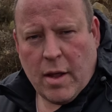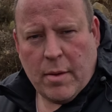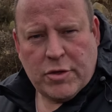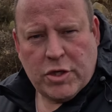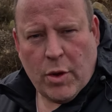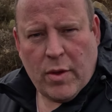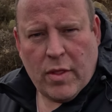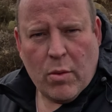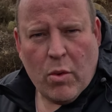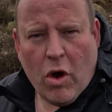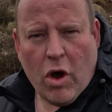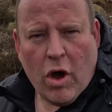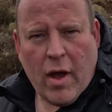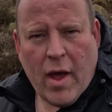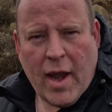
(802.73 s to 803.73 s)
I'm shooting the
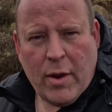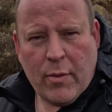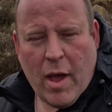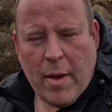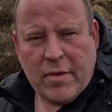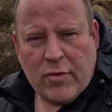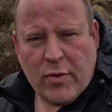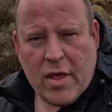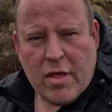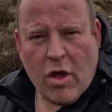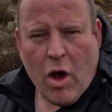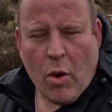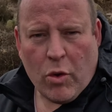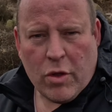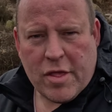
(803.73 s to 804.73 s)
water anywhere between
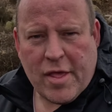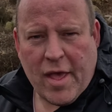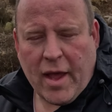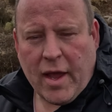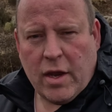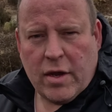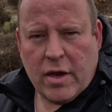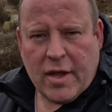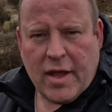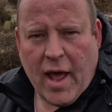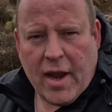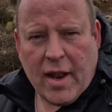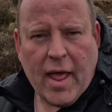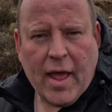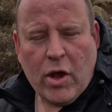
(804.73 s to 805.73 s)
sort of 1 second and
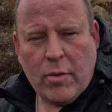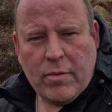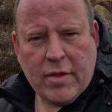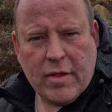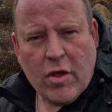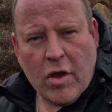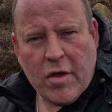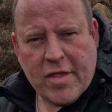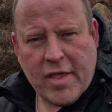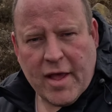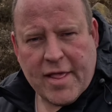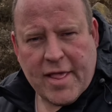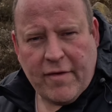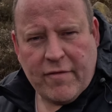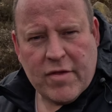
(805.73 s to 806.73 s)
kind of like up to sort of
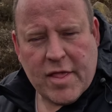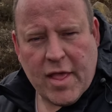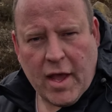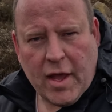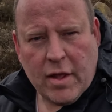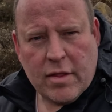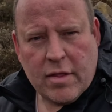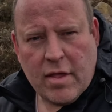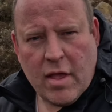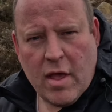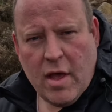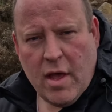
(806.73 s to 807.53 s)
6-7 seconds.